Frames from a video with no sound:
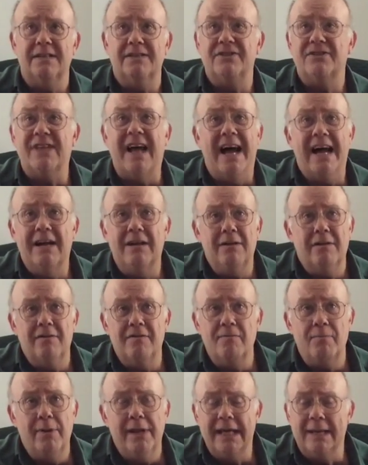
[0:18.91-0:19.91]
style
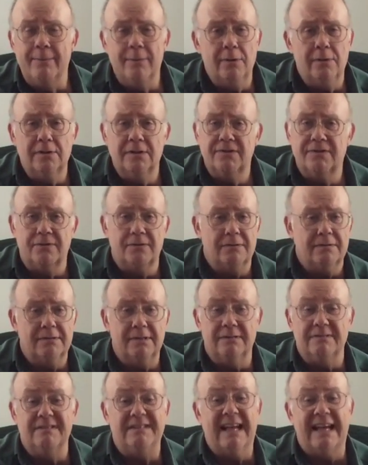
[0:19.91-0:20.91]
of playing blues for
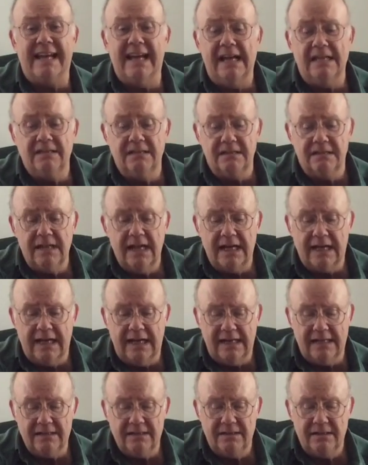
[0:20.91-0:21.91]
decades and
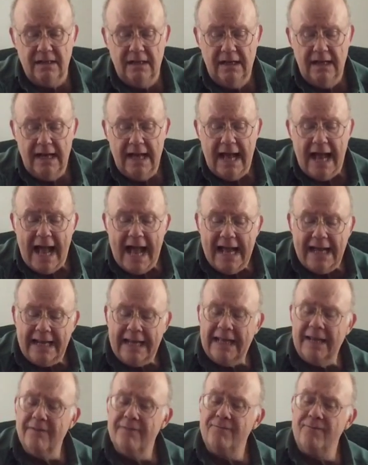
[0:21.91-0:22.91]
decades,
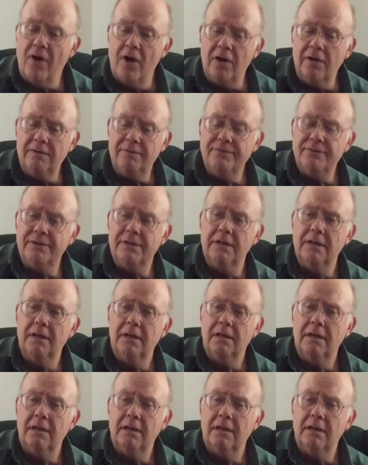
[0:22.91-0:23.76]
and it involves